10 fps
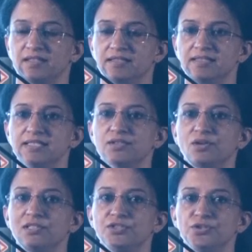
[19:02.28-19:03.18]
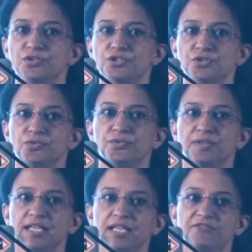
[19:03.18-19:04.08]
This is also to
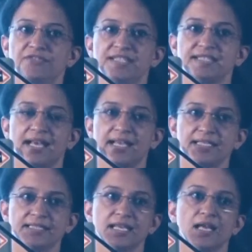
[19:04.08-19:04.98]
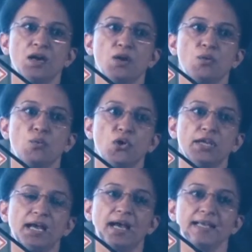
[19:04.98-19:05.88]
re-emphasize
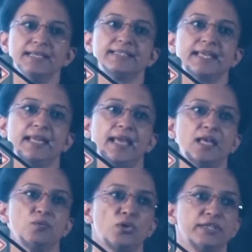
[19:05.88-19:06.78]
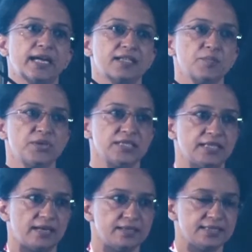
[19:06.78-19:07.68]
what I say and what the other person
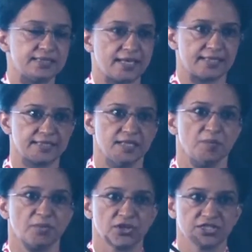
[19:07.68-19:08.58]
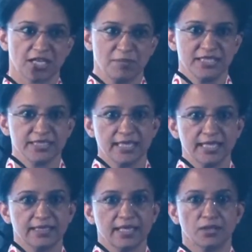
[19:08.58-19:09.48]
understands, because I've been
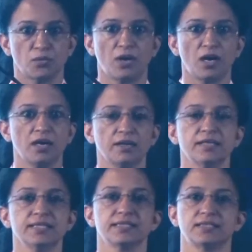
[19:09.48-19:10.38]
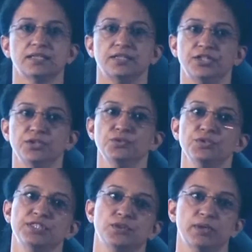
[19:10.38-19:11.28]
saying that var is
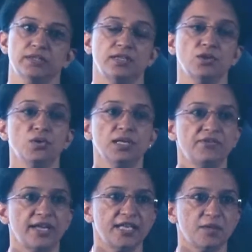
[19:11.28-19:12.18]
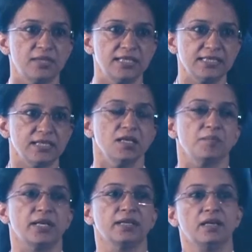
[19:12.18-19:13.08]
used with the local variables,
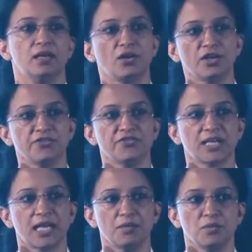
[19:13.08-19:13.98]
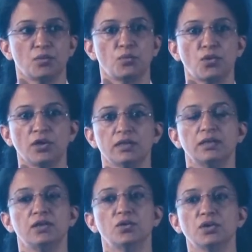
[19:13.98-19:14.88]
but a lot of time what
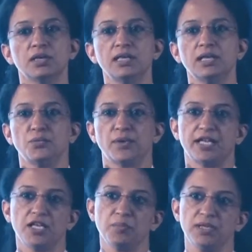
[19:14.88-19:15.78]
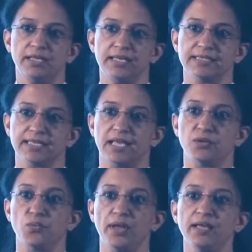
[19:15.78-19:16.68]
a local variable is
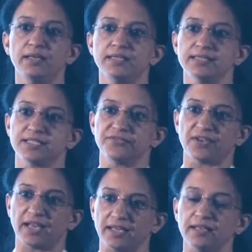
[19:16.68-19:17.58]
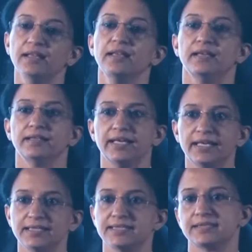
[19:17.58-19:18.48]
and where it is defined, it
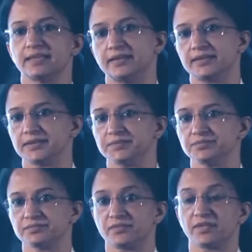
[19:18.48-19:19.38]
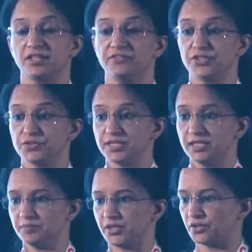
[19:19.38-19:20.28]
gets confusing,
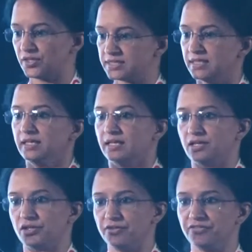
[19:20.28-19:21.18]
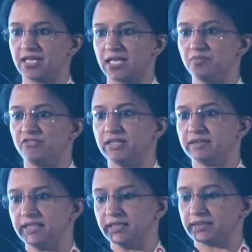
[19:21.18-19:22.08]
because a lot of time we
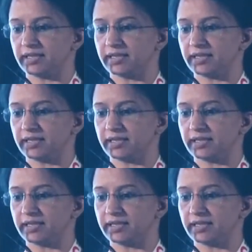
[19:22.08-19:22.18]
think